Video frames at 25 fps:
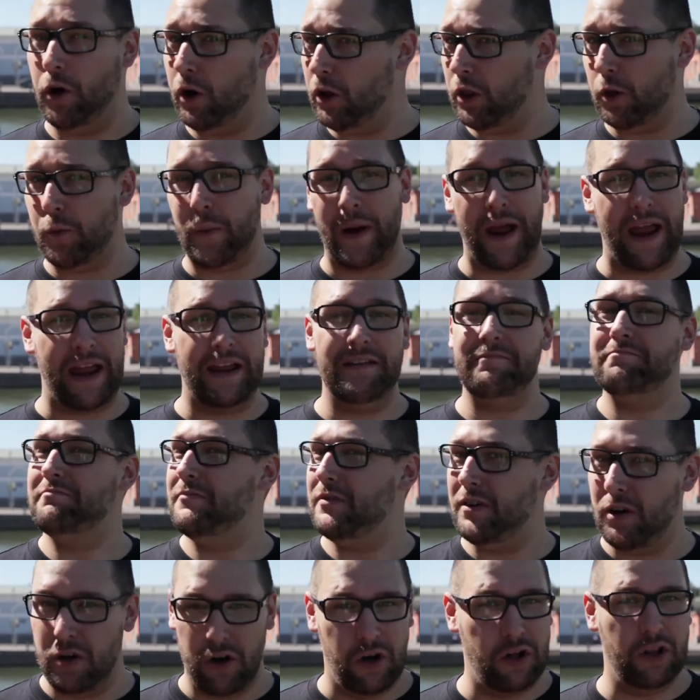all
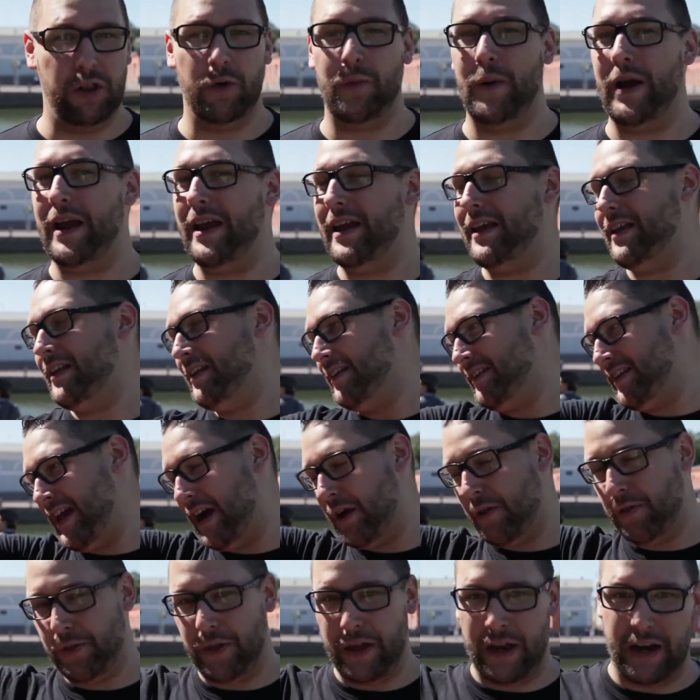the way
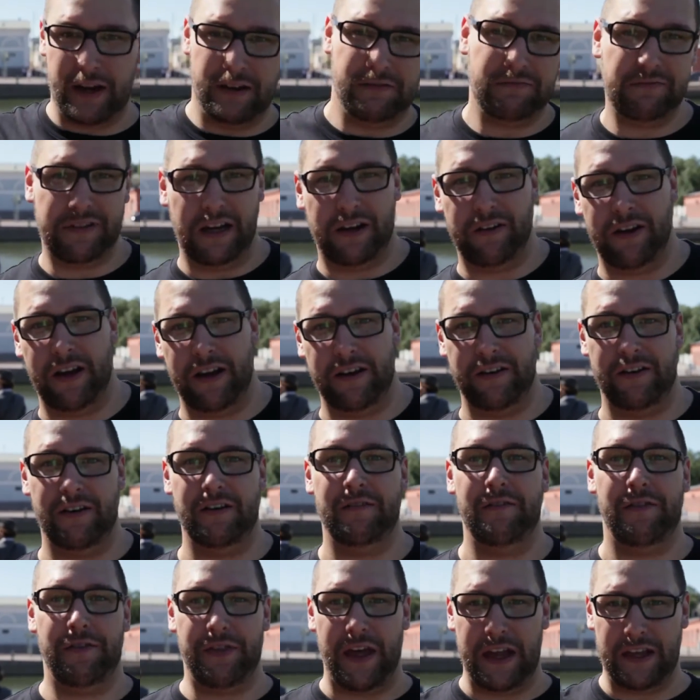down there, down under.
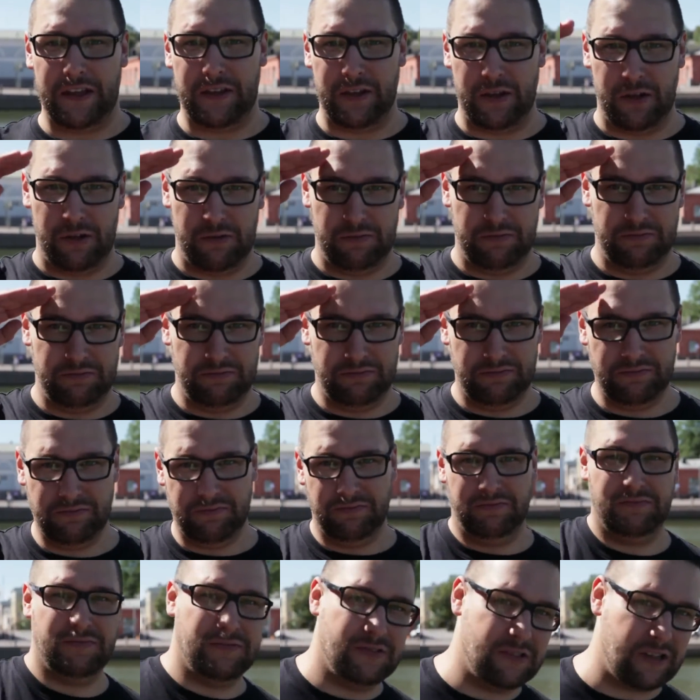Thank you.
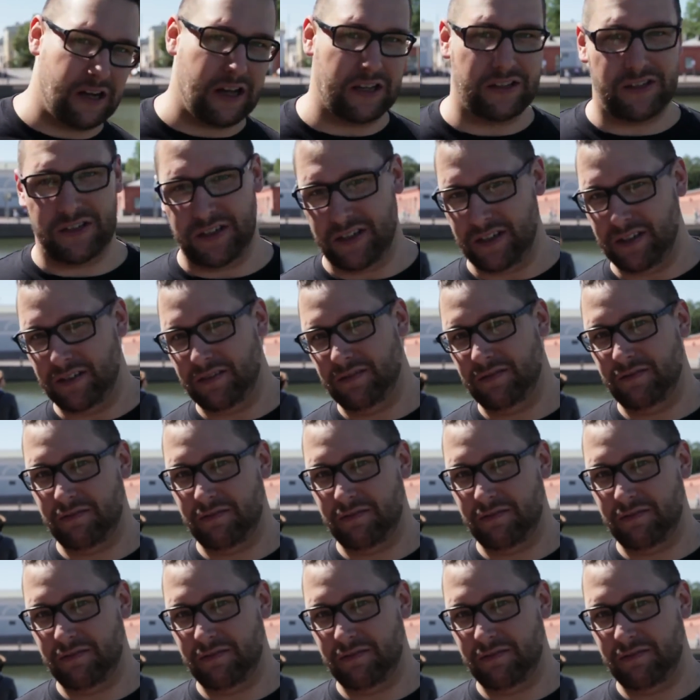Grazie.